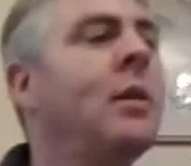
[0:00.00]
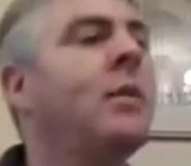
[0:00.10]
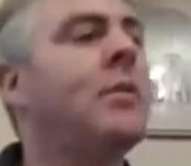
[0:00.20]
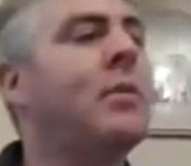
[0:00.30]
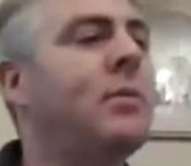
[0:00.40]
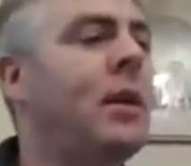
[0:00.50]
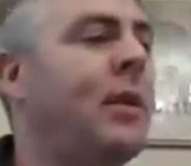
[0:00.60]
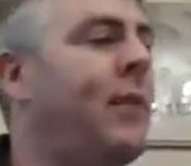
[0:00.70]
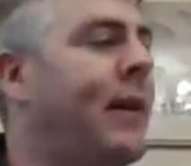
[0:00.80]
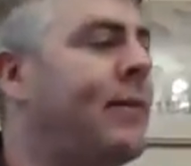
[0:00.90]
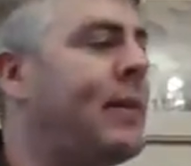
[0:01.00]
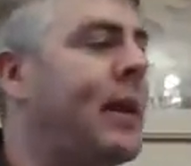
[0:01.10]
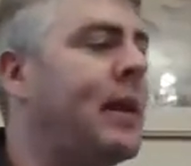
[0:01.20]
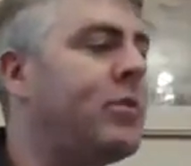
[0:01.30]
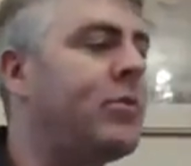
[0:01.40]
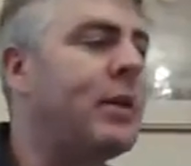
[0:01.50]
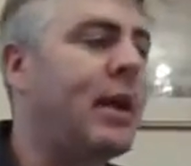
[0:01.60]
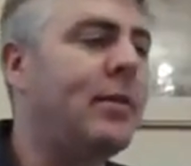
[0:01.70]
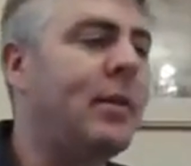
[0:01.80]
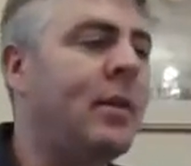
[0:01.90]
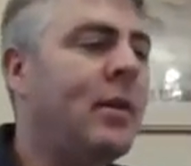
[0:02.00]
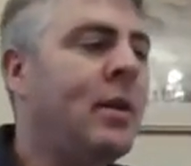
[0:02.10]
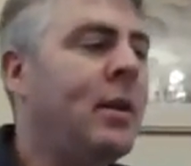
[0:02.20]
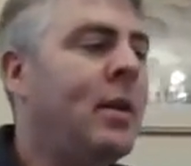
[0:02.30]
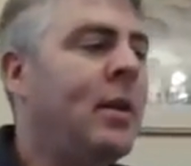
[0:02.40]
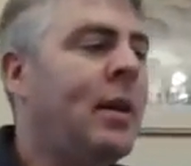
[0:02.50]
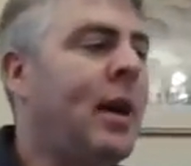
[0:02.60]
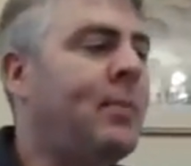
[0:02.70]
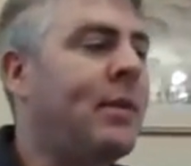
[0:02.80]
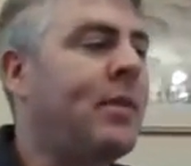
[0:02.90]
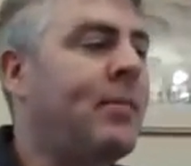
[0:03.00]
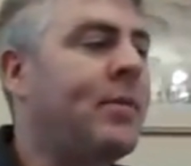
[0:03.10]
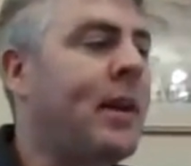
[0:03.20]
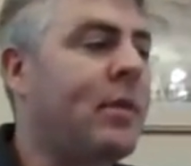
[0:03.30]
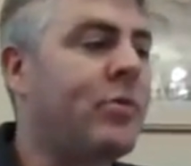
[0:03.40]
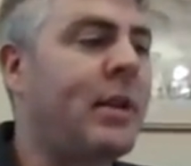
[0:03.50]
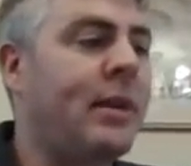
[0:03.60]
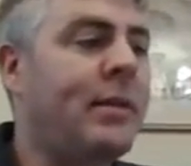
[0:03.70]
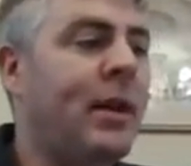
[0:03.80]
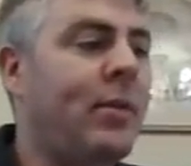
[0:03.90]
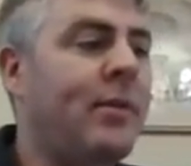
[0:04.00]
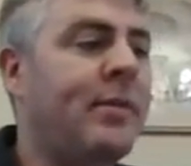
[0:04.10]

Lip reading: So, if I said 880, how many times does 880 go into